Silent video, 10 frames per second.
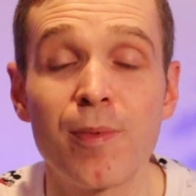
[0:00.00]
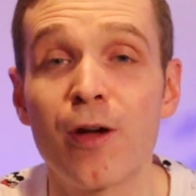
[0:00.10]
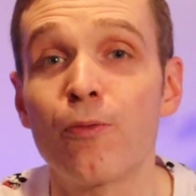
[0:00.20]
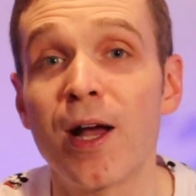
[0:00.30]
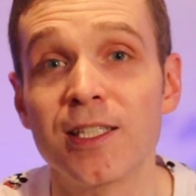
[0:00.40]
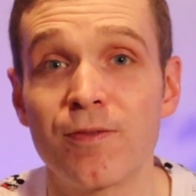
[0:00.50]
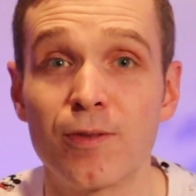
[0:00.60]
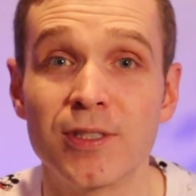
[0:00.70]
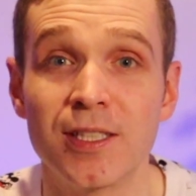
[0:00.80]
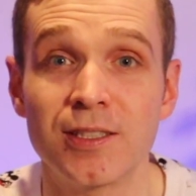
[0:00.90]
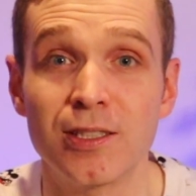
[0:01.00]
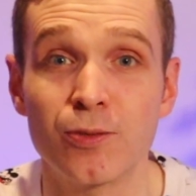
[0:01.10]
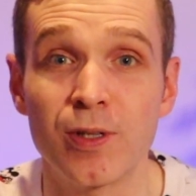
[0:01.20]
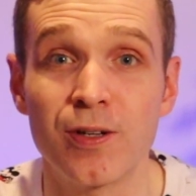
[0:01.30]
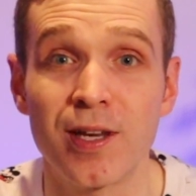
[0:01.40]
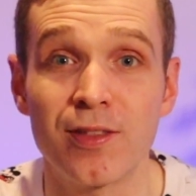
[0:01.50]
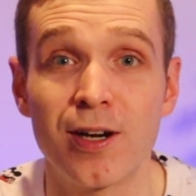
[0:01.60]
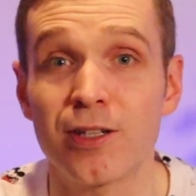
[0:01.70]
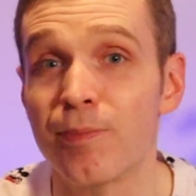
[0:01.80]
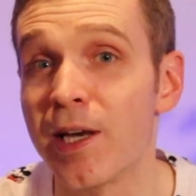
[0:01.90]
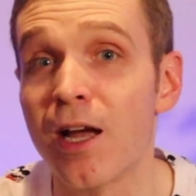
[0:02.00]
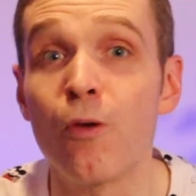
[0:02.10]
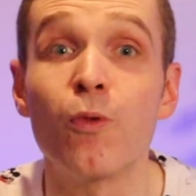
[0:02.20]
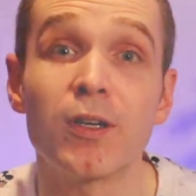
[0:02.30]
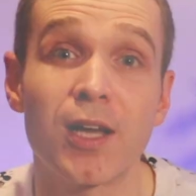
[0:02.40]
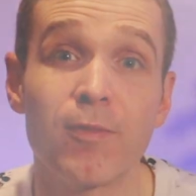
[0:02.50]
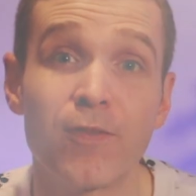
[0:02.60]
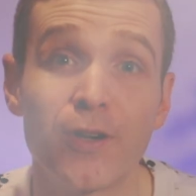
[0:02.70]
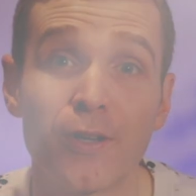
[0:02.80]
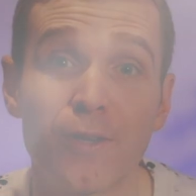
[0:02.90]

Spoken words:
about Rise of the Resistance when you get there, depending on what time of year